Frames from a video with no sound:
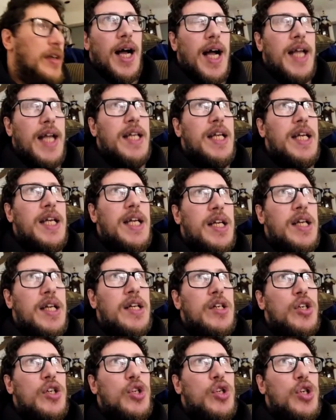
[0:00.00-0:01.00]
I
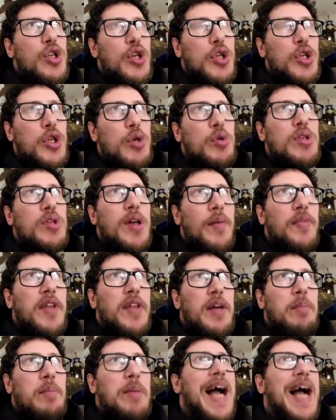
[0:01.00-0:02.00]
needed to do
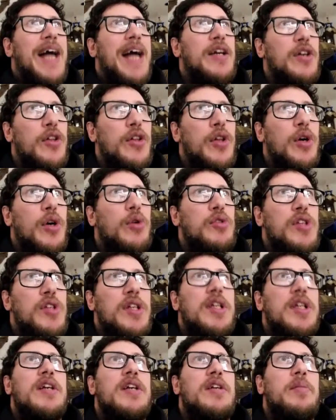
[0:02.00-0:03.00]
something back to those
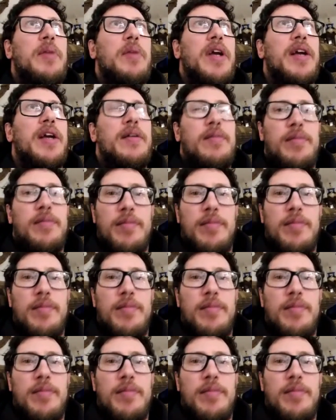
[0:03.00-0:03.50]
that did to me.